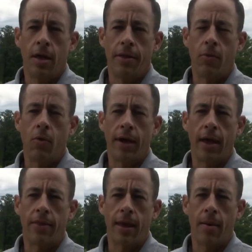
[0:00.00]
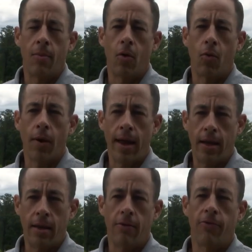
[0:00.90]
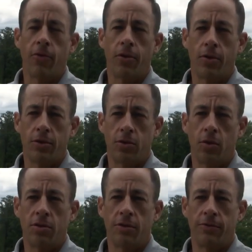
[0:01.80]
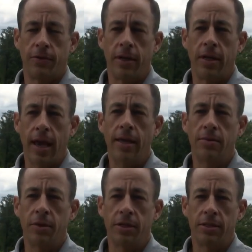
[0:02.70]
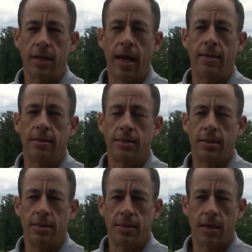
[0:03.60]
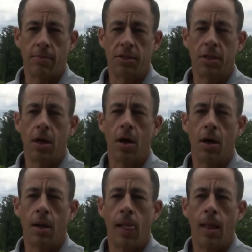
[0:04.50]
that will get them ready for those sorts of engagements as the season comes along